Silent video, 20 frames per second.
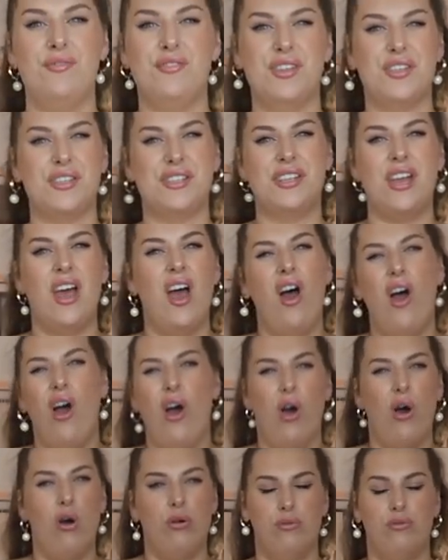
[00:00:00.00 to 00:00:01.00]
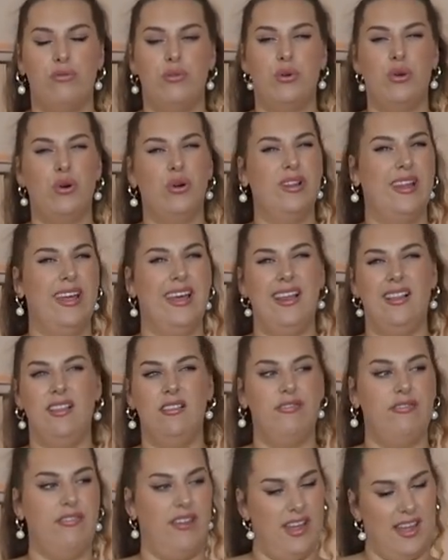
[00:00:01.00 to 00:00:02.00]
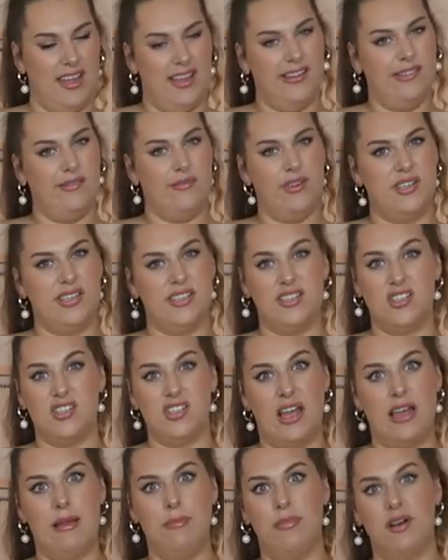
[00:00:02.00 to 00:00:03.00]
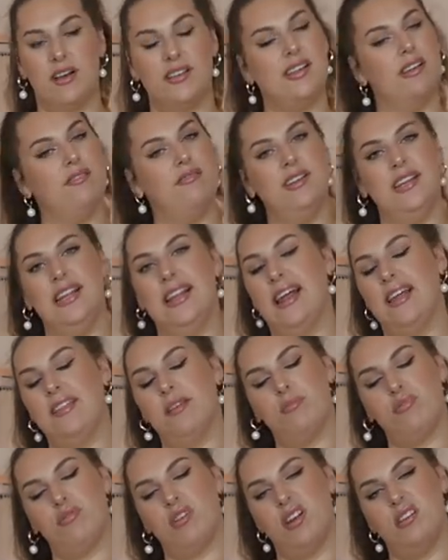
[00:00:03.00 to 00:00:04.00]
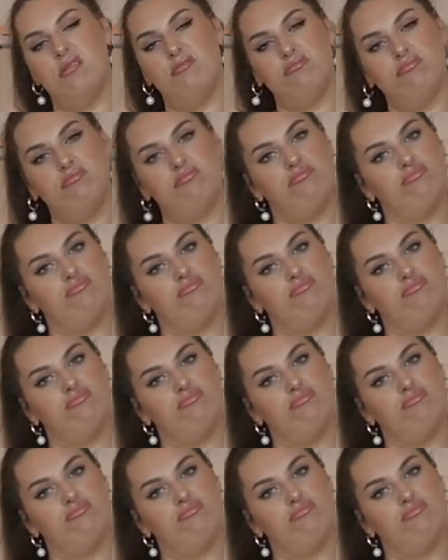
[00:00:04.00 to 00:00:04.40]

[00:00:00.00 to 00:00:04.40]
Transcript: of just overall ill-fitting, which is a shame because I really like the print.